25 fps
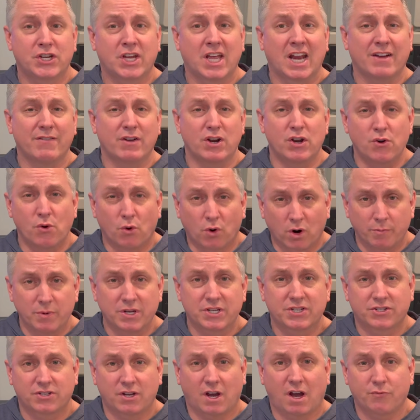you can have an
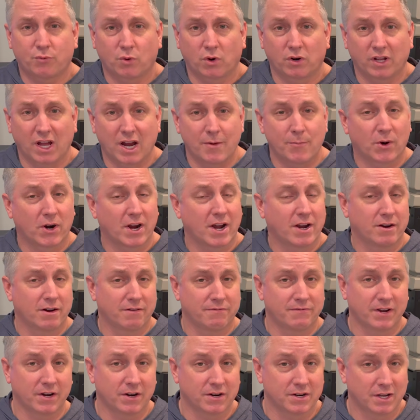enormous software library at your
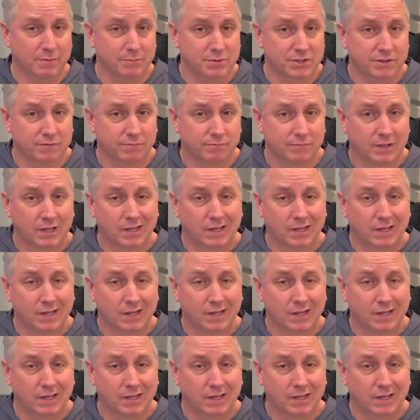fingertips.